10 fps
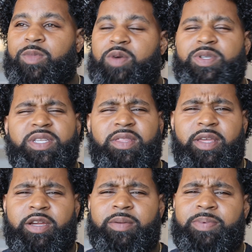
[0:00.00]
I went to
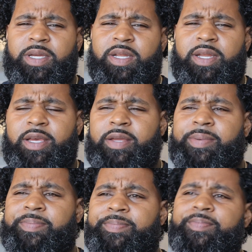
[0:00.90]
therapy today,
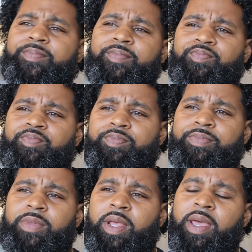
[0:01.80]

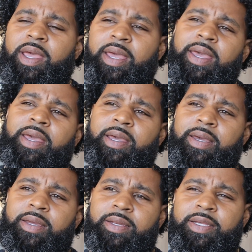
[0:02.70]

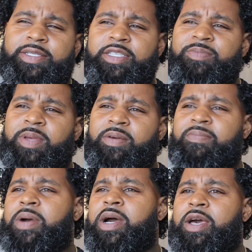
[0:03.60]
and this has
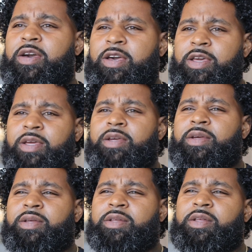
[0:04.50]
been my
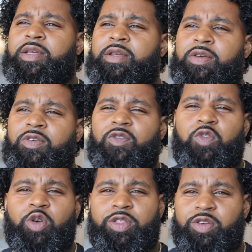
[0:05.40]

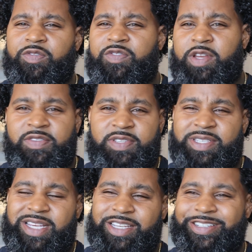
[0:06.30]
4th or 5th
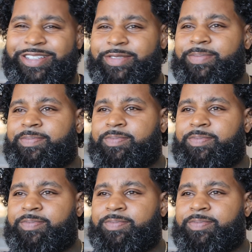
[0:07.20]
session.